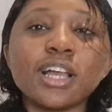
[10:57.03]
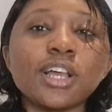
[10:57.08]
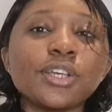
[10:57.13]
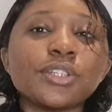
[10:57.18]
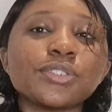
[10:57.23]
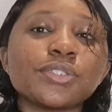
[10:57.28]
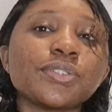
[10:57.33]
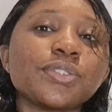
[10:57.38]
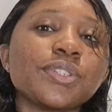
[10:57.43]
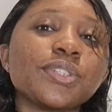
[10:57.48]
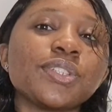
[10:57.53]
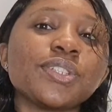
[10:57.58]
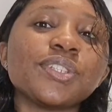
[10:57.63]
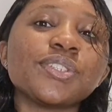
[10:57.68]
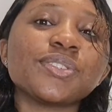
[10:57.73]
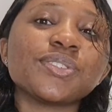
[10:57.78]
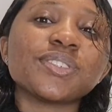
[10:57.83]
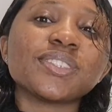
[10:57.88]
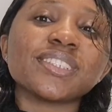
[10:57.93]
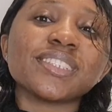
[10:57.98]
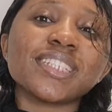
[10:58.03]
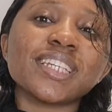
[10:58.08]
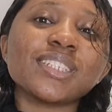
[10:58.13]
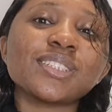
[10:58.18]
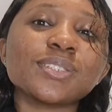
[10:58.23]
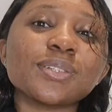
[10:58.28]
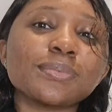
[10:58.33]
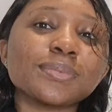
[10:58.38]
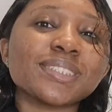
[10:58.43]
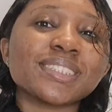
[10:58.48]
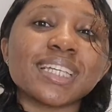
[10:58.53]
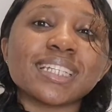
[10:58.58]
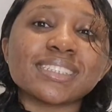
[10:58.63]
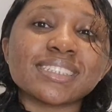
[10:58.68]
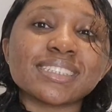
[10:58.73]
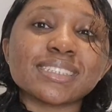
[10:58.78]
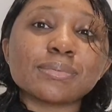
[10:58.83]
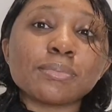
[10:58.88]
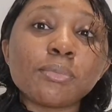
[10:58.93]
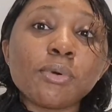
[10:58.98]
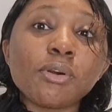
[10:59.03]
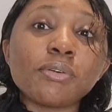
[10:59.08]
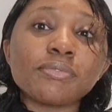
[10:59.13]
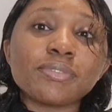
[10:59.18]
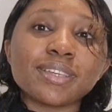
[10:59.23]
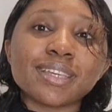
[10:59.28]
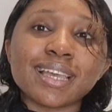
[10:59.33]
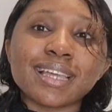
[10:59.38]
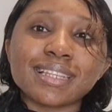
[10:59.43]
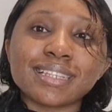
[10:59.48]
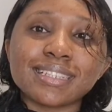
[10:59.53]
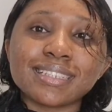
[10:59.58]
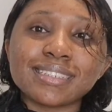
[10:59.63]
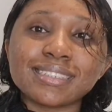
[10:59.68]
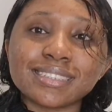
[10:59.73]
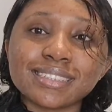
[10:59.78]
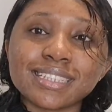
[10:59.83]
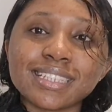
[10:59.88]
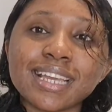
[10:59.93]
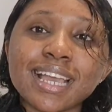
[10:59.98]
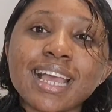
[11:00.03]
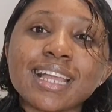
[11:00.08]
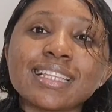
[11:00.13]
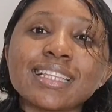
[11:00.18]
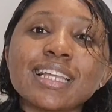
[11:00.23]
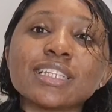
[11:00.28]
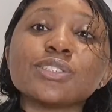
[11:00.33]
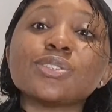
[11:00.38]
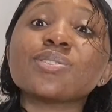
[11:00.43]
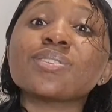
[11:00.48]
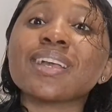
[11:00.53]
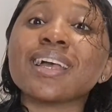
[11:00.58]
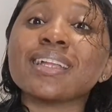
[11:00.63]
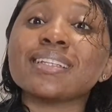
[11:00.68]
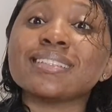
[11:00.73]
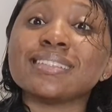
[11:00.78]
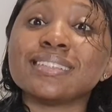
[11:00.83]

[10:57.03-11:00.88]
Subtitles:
So you need to say something that is more realistic and that you can